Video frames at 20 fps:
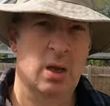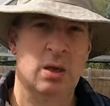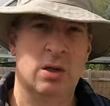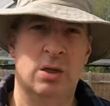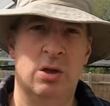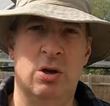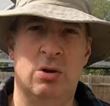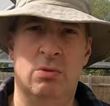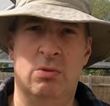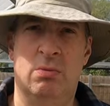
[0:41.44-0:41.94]

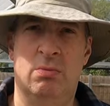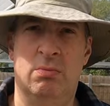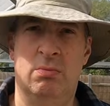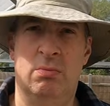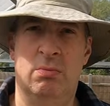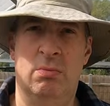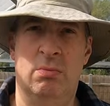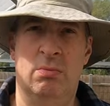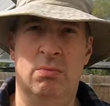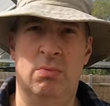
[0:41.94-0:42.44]
So
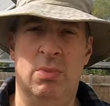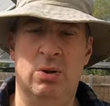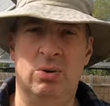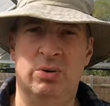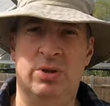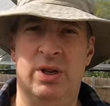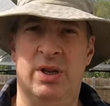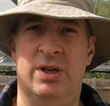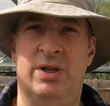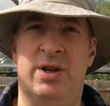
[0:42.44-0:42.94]

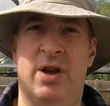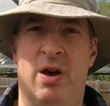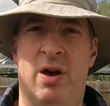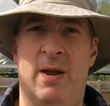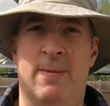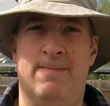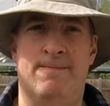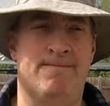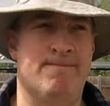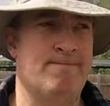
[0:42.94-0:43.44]
most of the
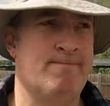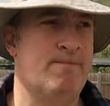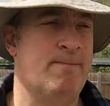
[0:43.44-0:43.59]
time